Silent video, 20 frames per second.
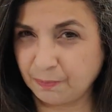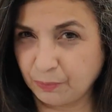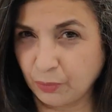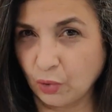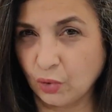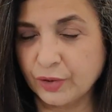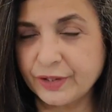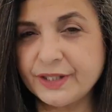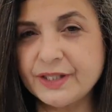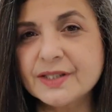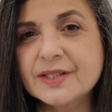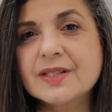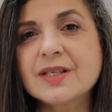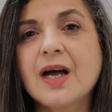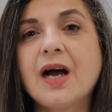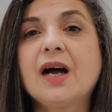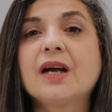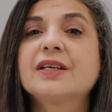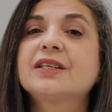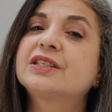points
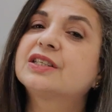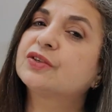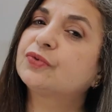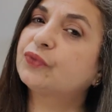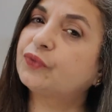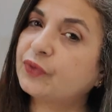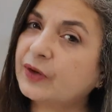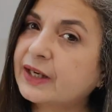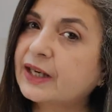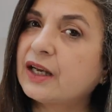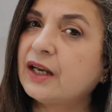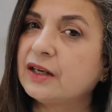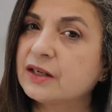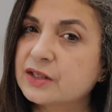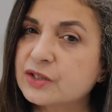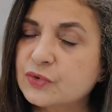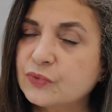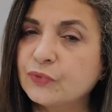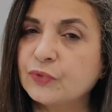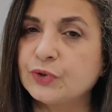are
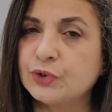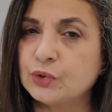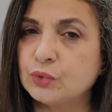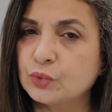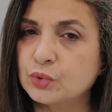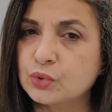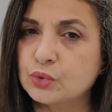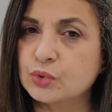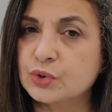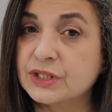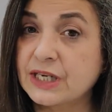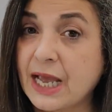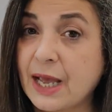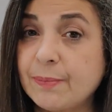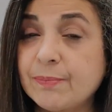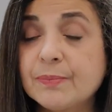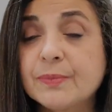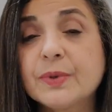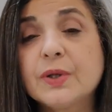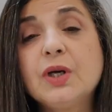difficult for you to tap,